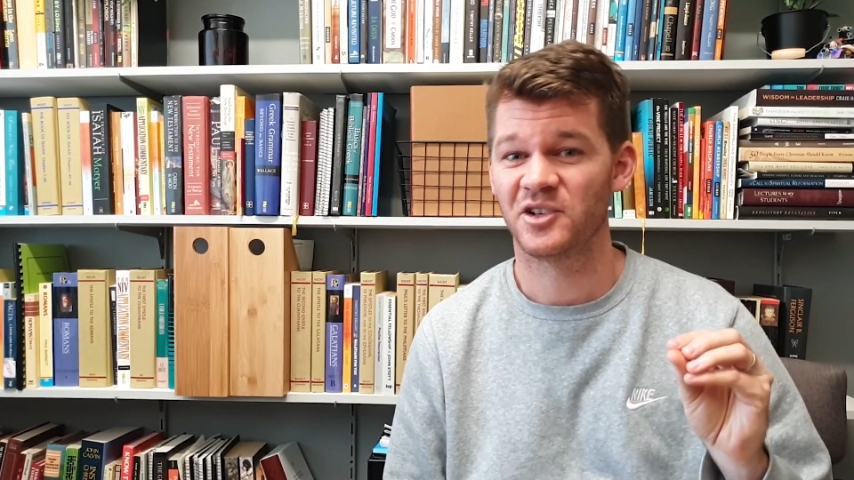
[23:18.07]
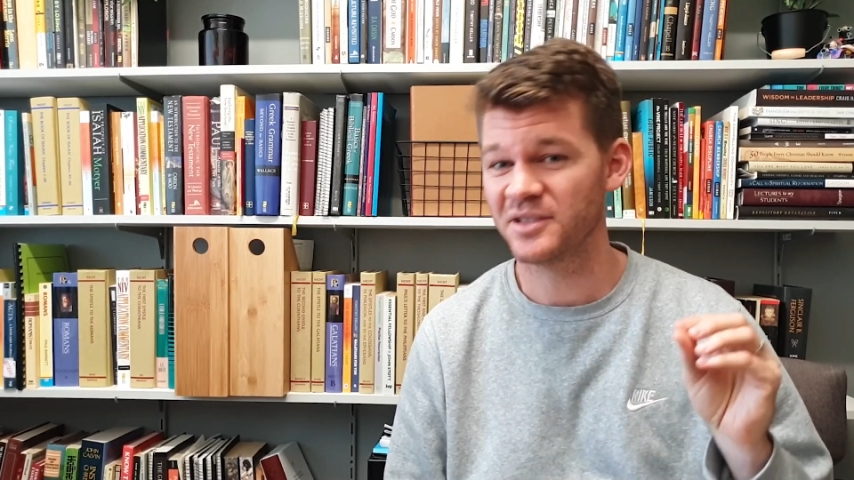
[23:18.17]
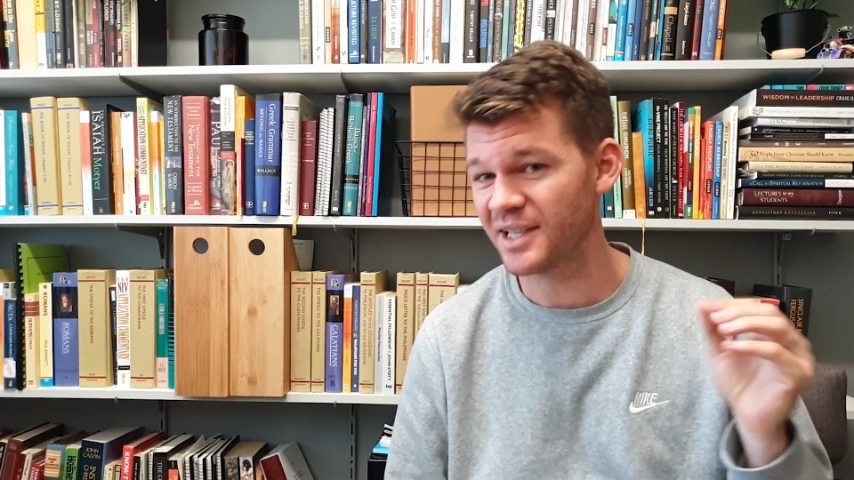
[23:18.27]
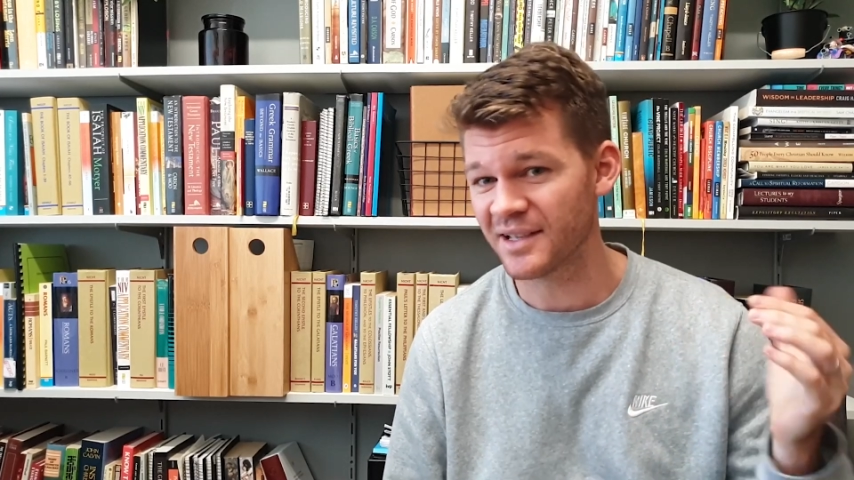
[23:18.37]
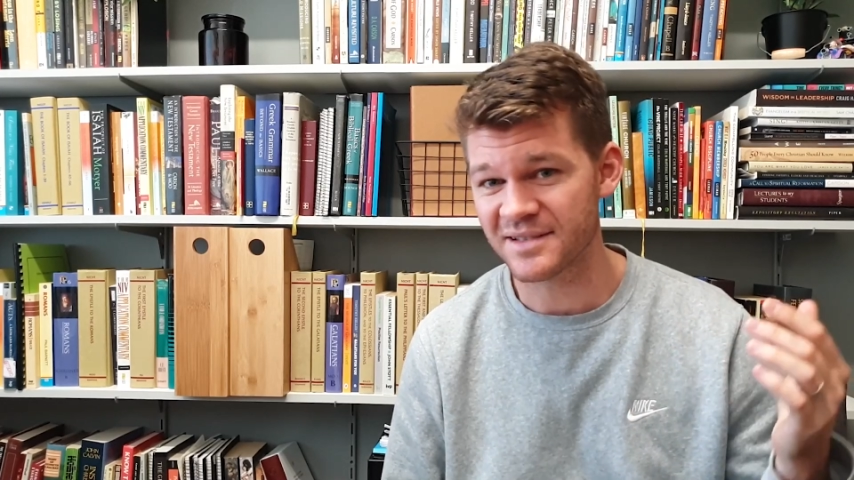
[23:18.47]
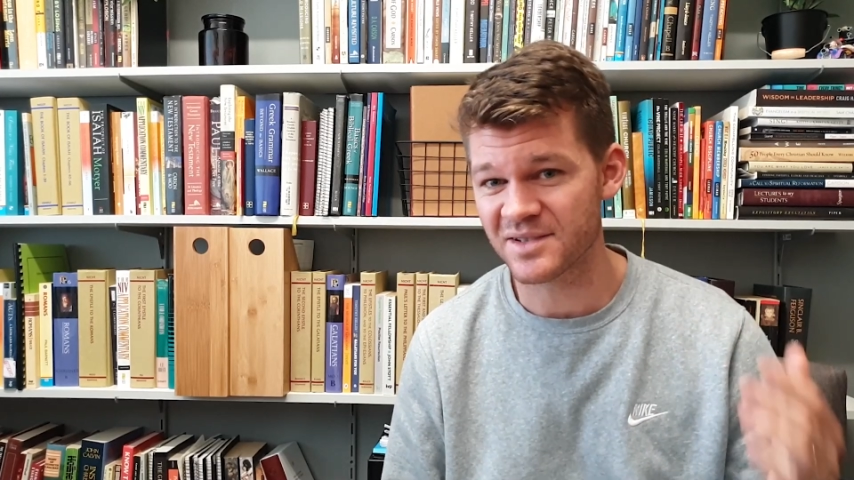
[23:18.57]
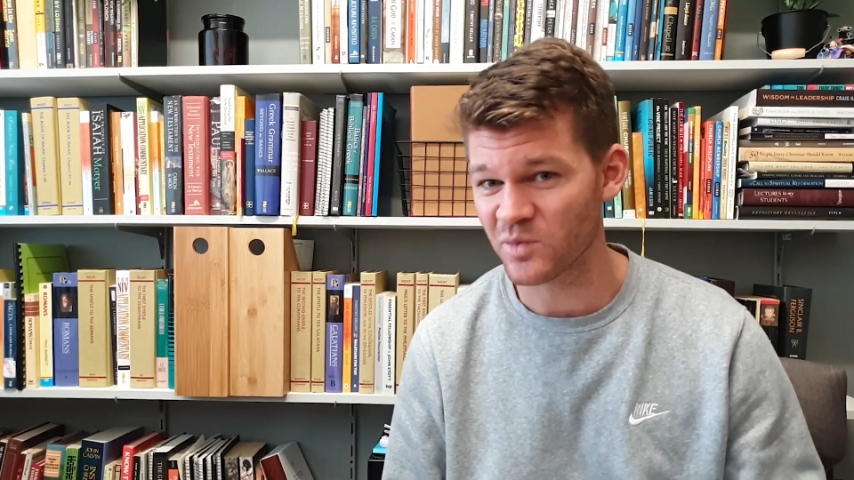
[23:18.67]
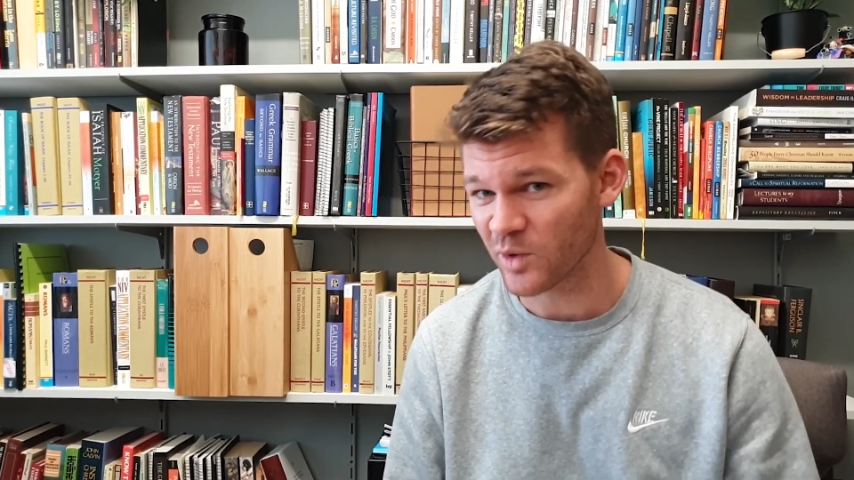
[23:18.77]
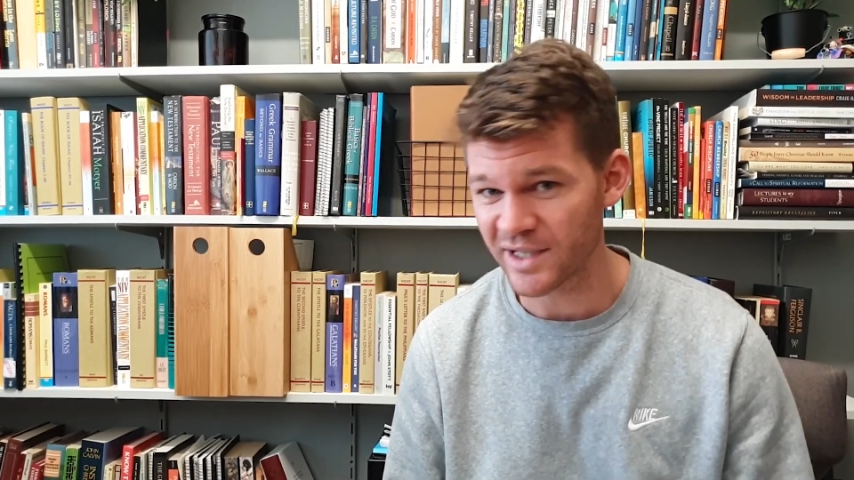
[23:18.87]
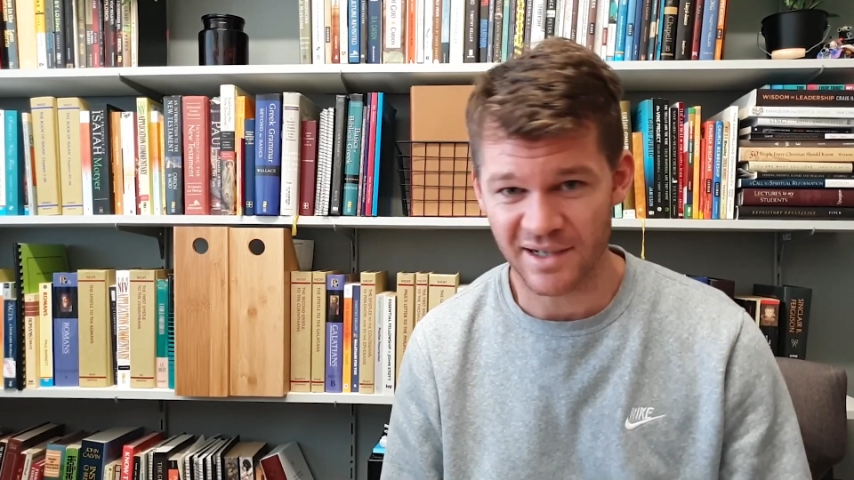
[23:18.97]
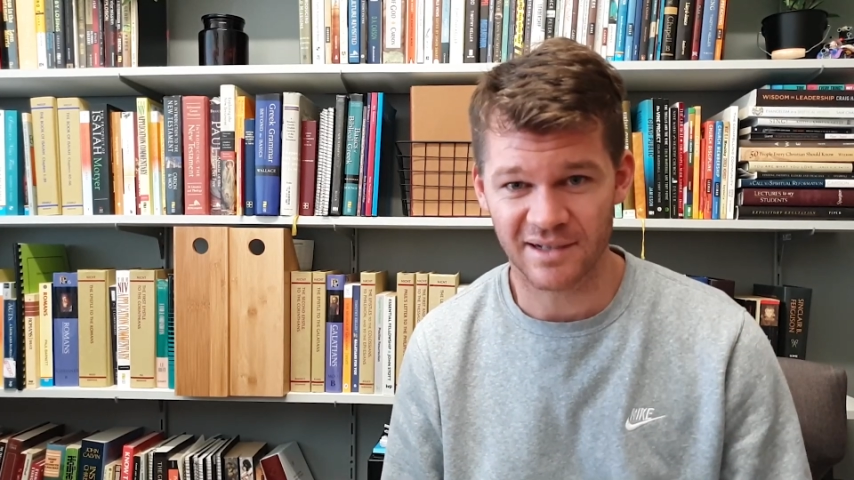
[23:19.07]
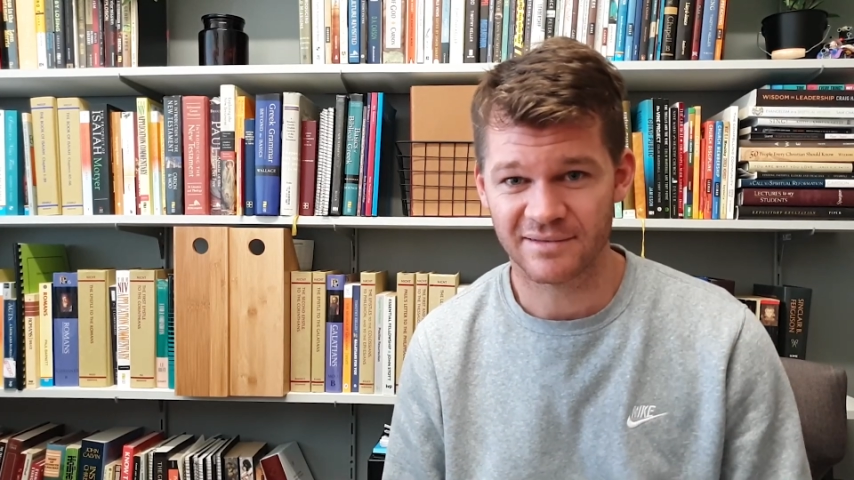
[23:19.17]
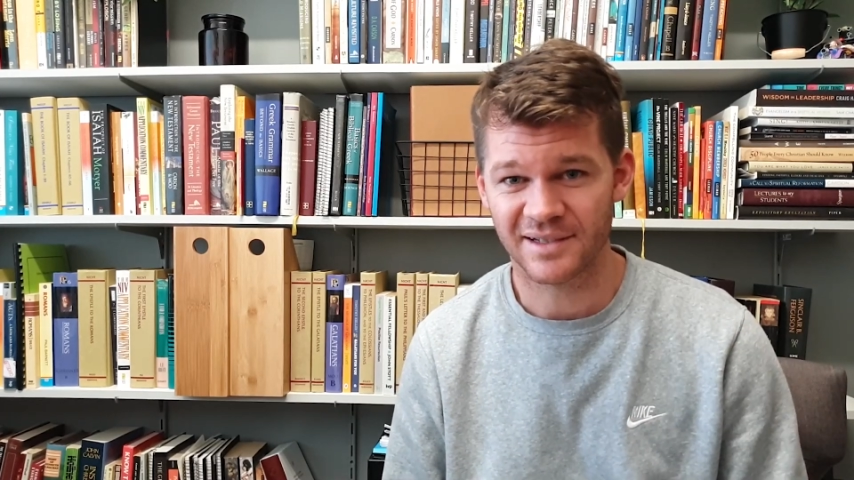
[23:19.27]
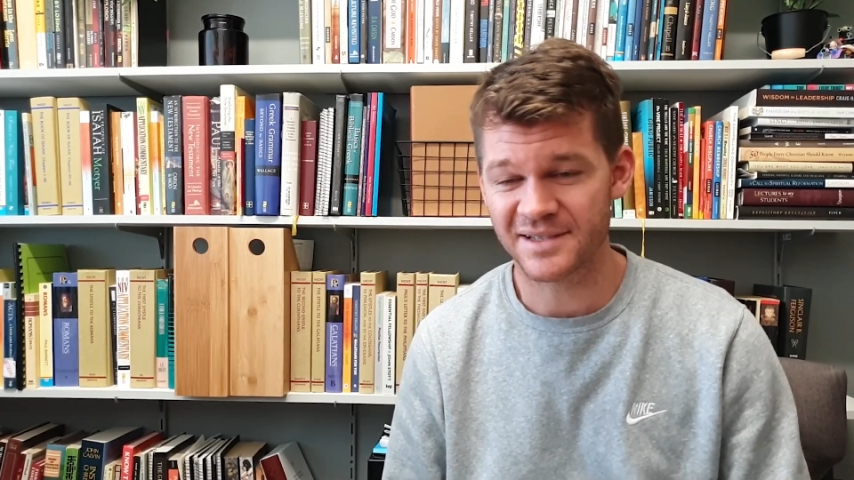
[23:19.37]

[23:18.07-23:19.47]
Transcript: only gets sweeter.